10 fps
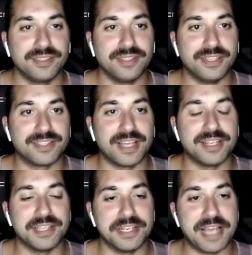It's
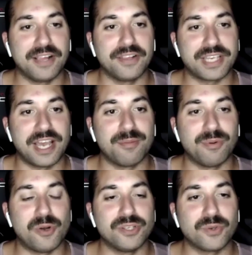that the Dallas
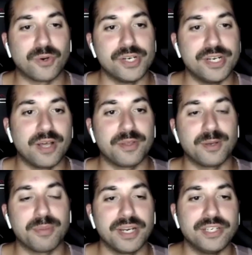Cowboys are
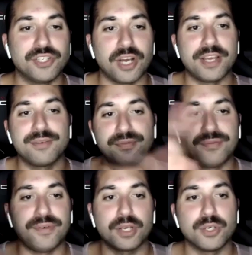nothing but a giant
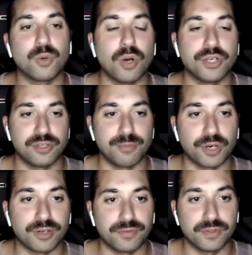fucking question
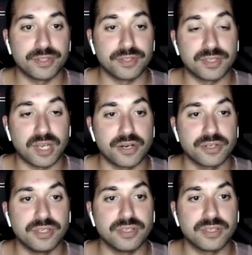mark for this entire
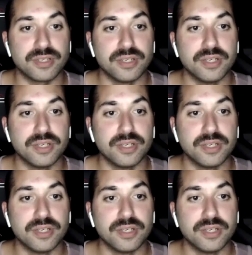season. Yeah.